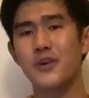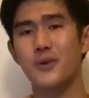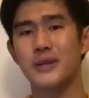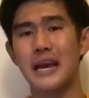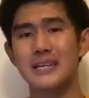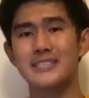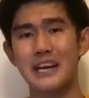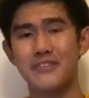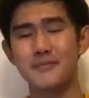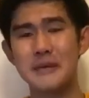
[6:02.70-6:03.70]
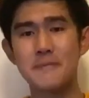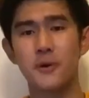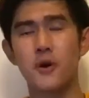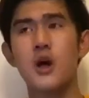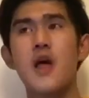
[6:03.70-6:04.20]
only has 7
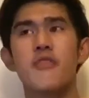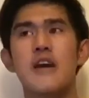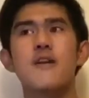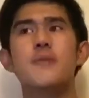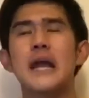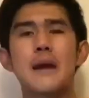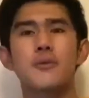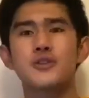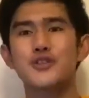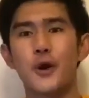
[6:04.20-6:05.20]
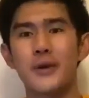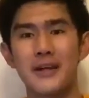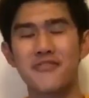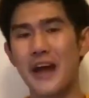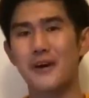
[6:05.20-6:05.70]
people, they have been able to
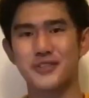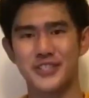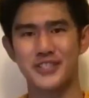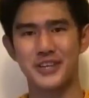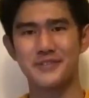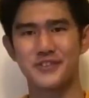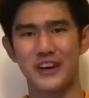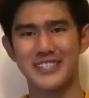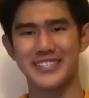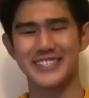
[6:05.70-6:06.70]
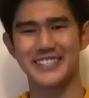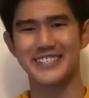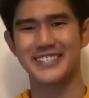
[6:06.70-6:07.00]
donate thousands of dresses.